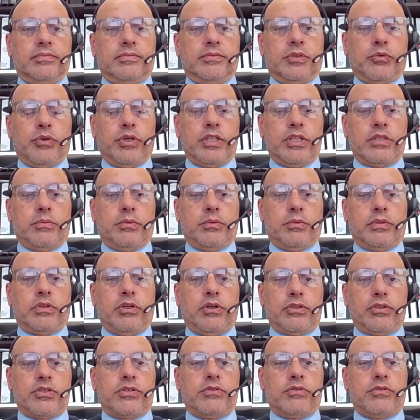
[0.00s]
reasonable
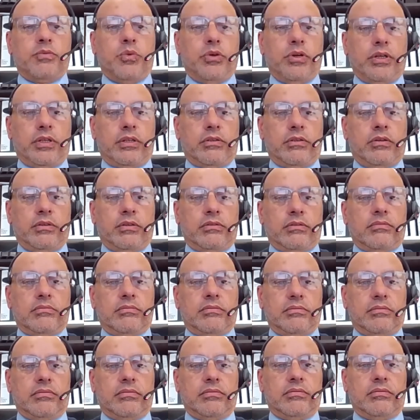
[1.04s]
cost of work, not
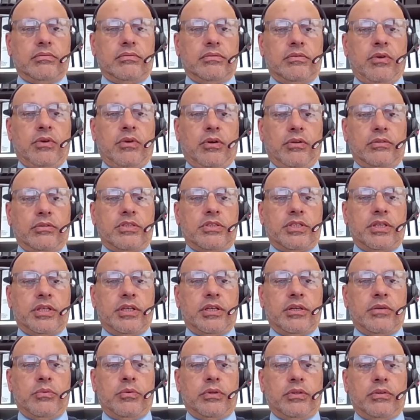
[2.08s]

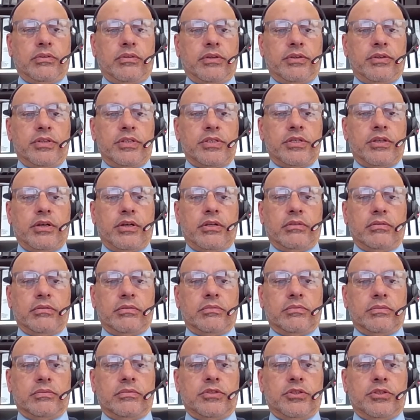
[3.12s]
what they're entitled
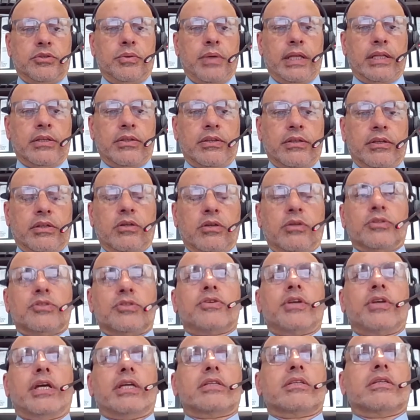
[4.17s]
to under the
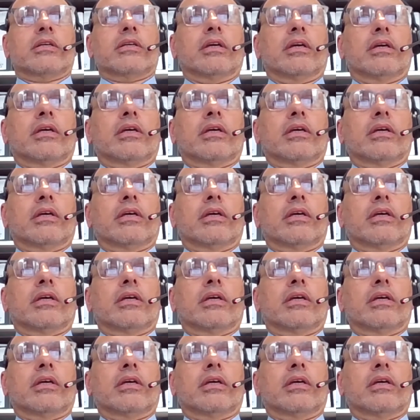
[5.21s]
contract,